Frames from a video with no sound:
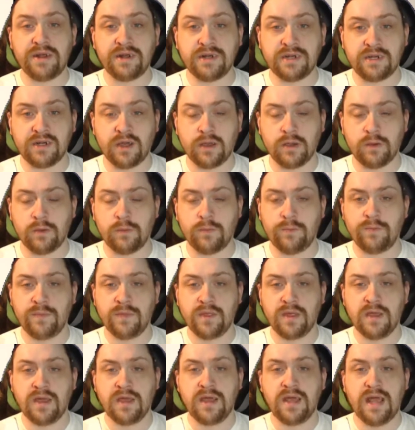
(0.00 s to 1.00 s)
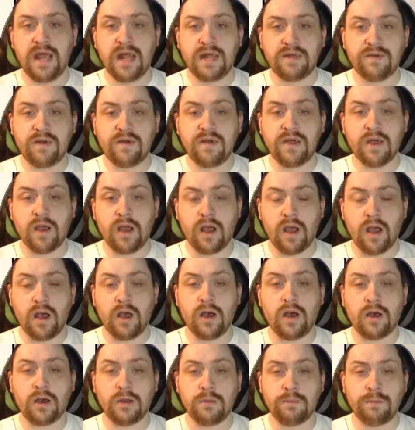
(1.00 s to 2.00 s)
style. It's very
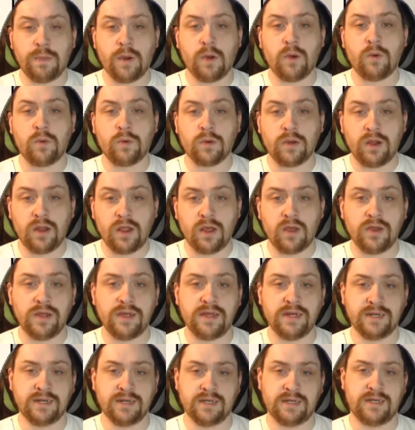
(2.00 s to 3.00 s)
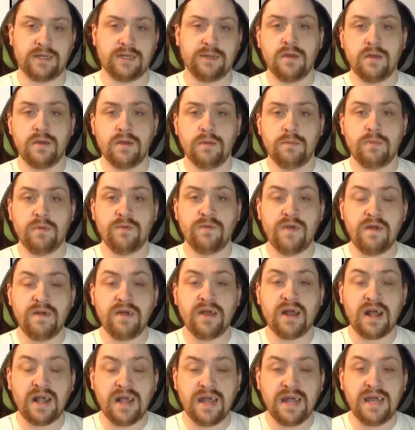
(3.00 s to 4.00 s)
hard, bold lines, but very
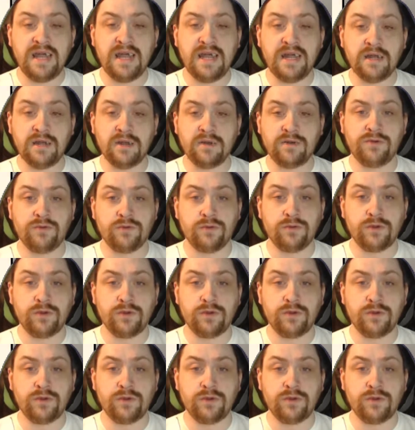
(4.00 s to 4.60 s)
clean drawn